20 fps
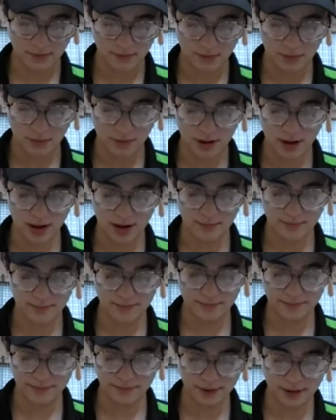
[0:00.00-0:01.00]

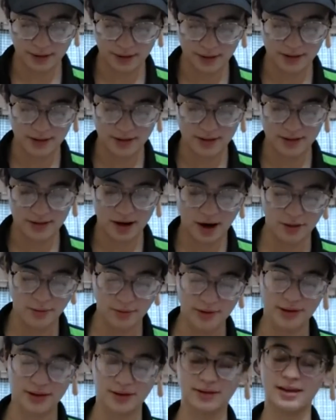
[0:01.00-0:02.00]
Well, let's start
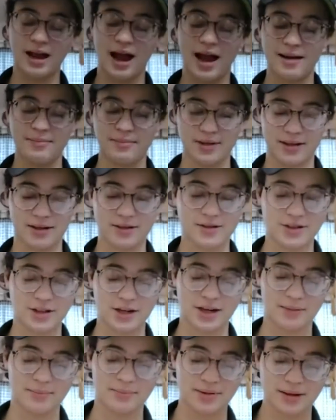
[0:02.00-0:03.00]
with the diamond
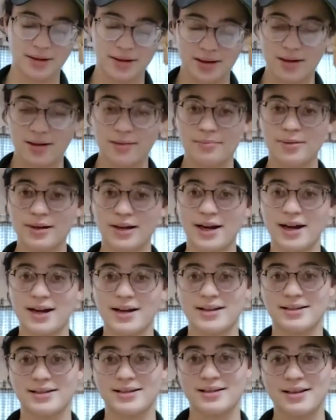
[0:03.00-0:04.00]
shape,
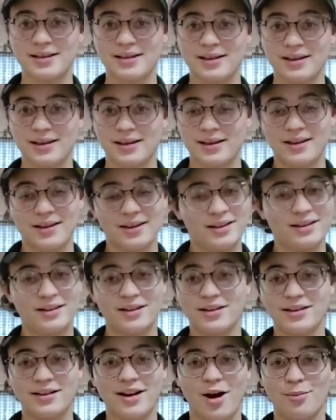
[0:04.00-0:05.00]
because
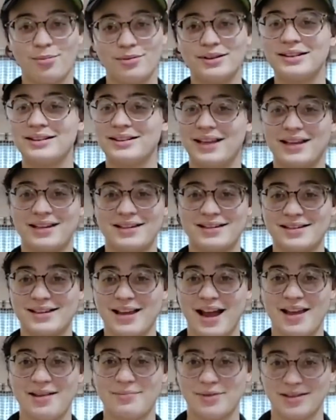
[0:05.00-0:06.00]
nobody likes
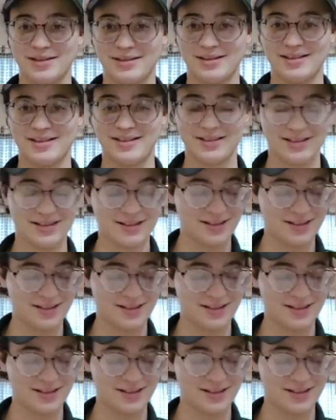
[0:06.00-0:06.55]
diamonds.